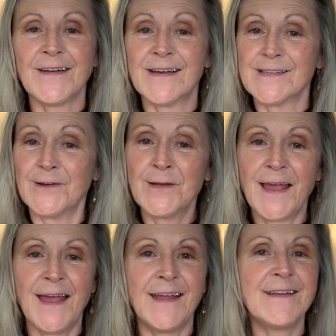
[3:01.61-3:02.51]
I said,
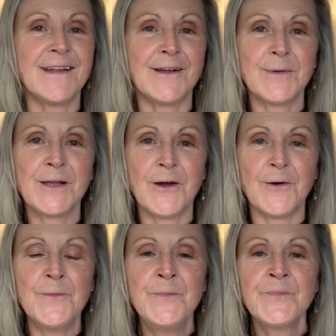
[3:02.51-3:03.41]
okay, here we
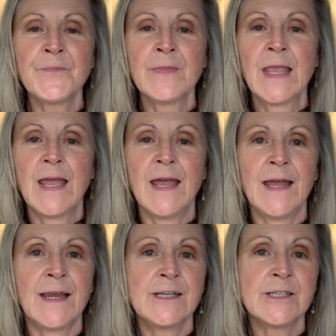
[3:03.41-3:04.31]
go.
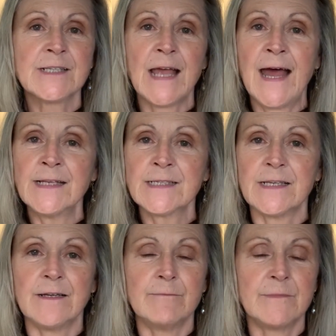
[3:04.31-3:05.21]
And I just asked
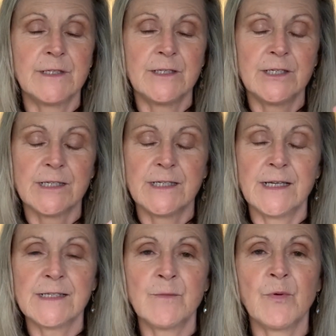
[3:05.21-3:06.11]
them to just
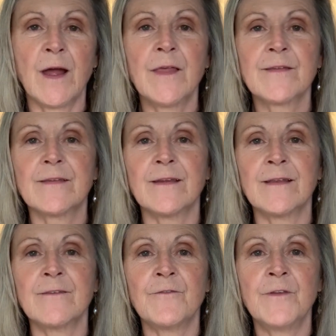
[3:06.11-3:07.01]
take some breaths
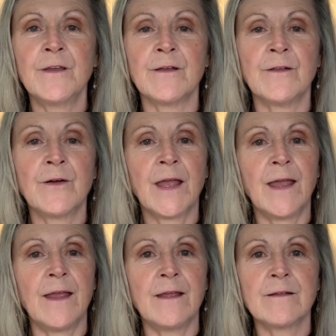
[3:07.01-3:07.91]
and feel,
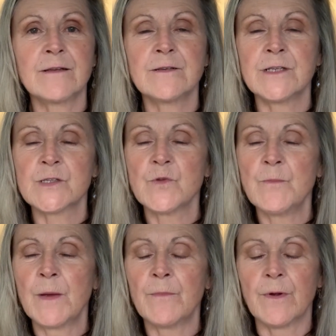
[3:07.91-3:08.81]
okay, just
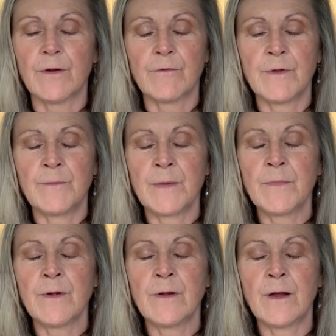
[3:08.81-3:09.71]
remember
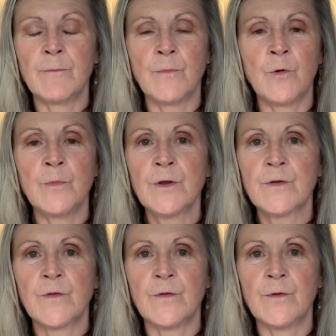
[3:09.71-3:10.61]
a moment or
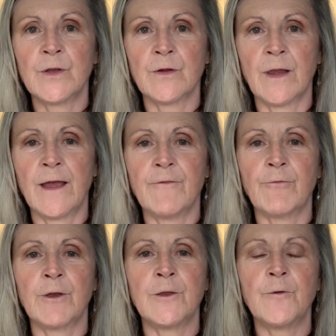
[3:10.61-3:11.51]
two in your life
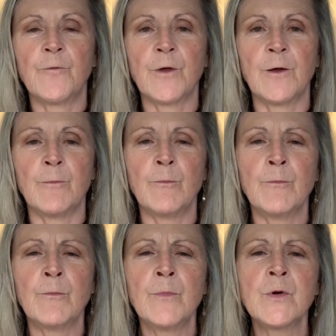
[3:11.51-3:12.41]
when you felt
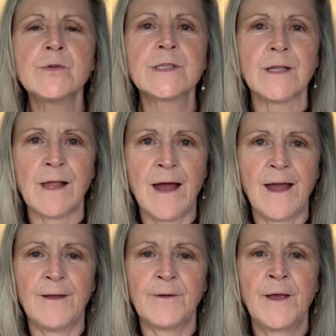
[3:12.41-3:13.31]
most
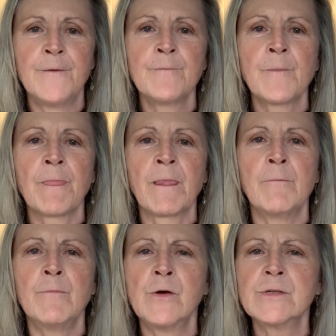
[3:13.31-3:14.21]
alive,
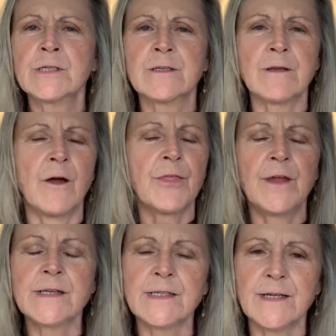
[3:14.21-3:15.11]
most
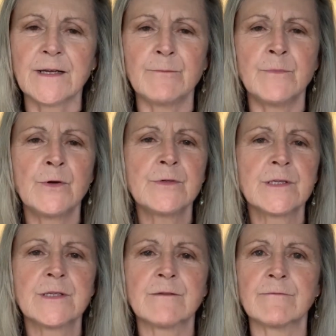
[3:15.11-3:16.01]
authentic,
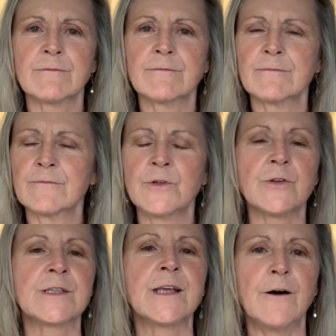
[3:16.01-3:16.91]
most
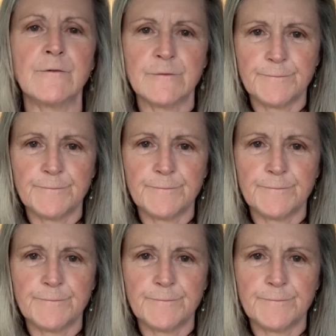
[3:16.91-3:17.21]
yourself.